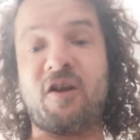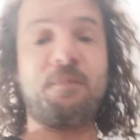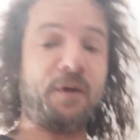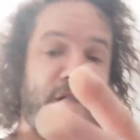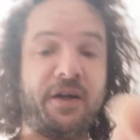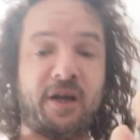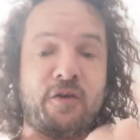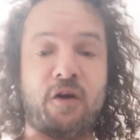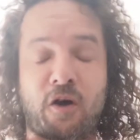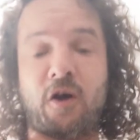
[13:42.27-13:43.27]
I'll put a
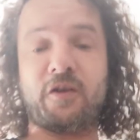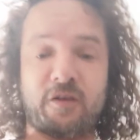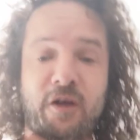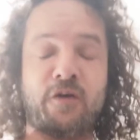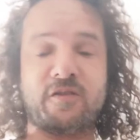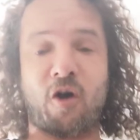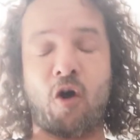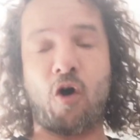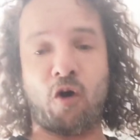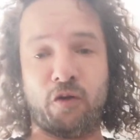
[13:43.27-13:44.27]
notice
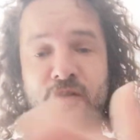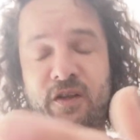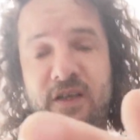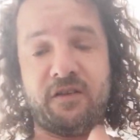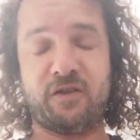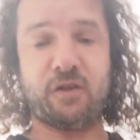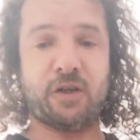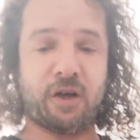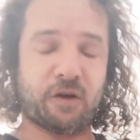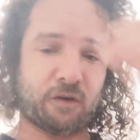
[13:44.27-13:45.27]
on the
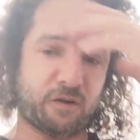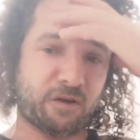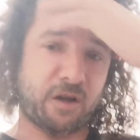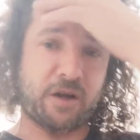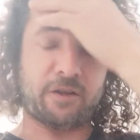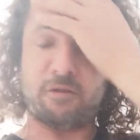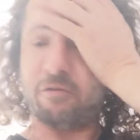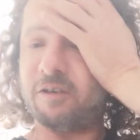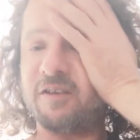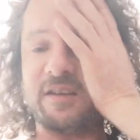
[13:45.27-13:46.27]
Studio
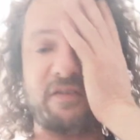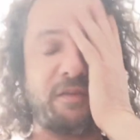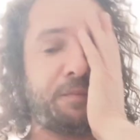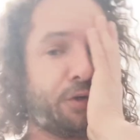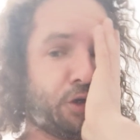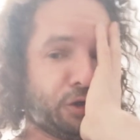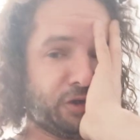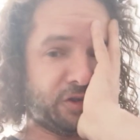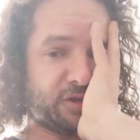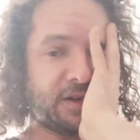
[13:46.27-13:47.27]
937
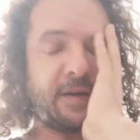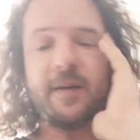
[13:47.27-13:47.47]
boards